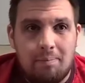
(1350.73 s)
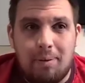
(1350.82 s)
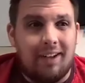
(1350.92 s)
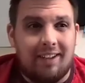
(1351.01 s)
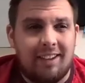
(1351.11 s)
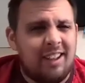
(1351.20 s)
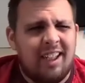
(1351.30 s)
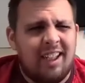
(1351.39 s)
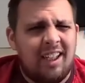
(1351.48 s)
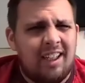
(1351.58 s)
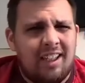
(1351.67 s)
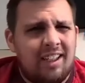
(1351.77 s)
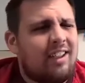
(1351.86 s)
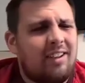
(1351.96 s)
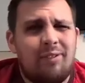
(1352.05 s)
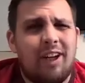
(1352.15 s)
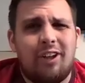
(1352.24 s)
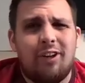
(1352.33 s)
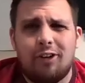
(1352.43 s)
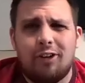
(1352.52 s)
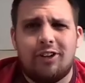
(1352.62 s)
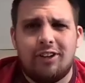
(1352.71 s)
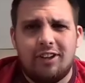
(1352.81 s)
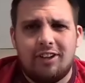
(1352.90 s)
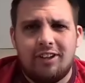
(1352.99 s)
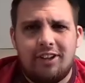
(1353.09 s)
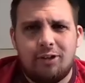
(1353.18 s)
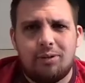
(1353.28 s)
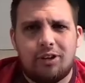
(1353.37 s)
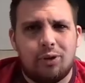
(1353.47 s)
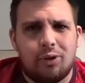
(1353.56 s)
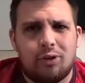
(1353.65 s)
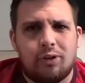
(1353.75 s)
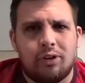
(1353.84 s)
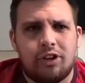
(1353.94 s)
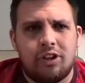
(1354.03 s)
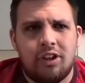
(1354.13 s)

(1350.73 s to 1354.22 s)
but my God, you were so close.